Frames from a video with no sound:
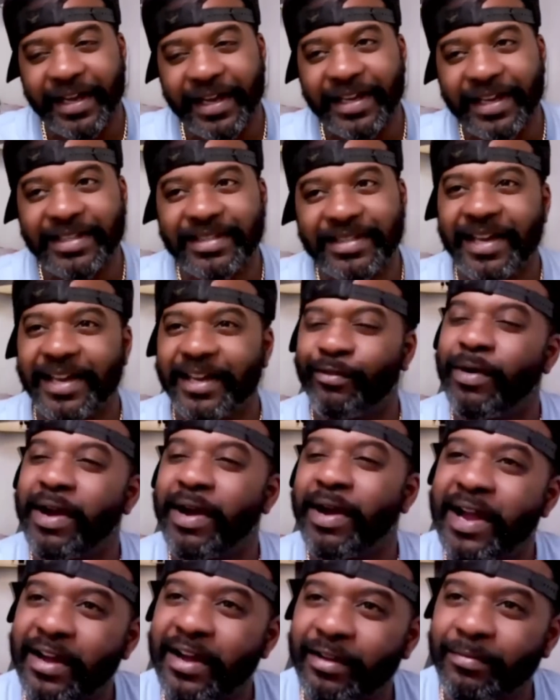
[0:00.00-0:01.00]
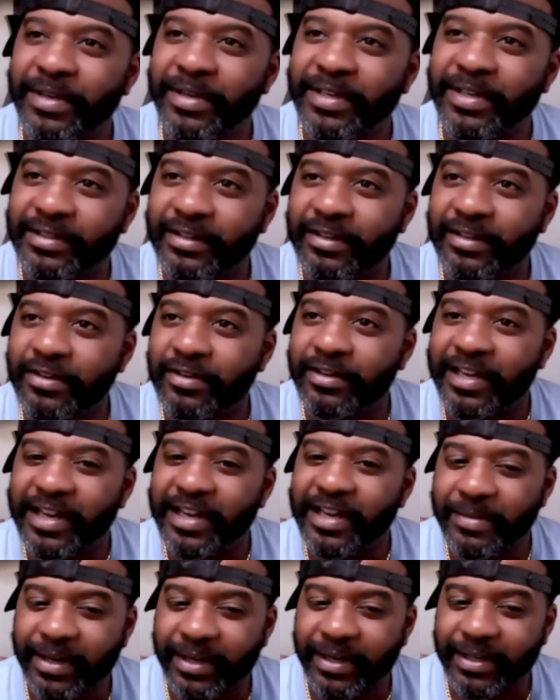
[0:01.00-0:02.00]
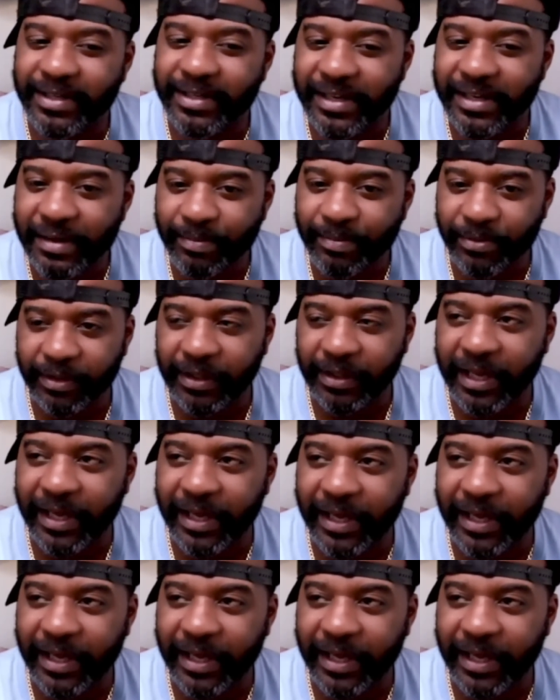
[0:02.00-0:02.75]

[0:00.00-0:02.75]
Like, it's like, wow, man, this girl came out of Tampa.